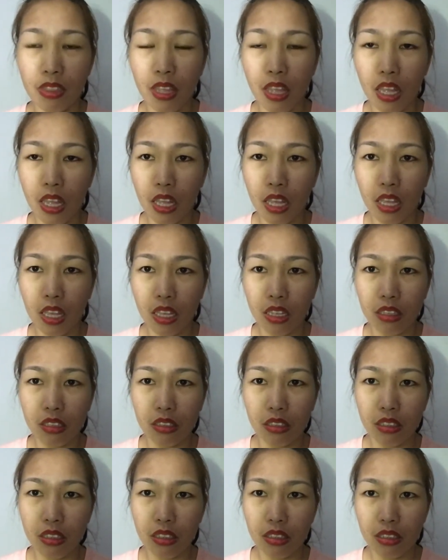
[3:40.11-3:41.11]
and
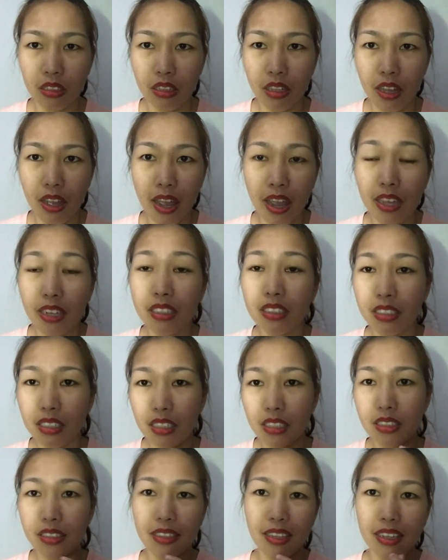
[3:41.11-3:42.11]
I didn't
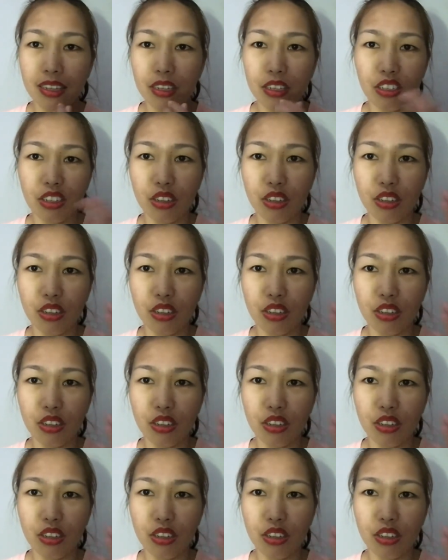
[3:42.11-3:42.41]
eat like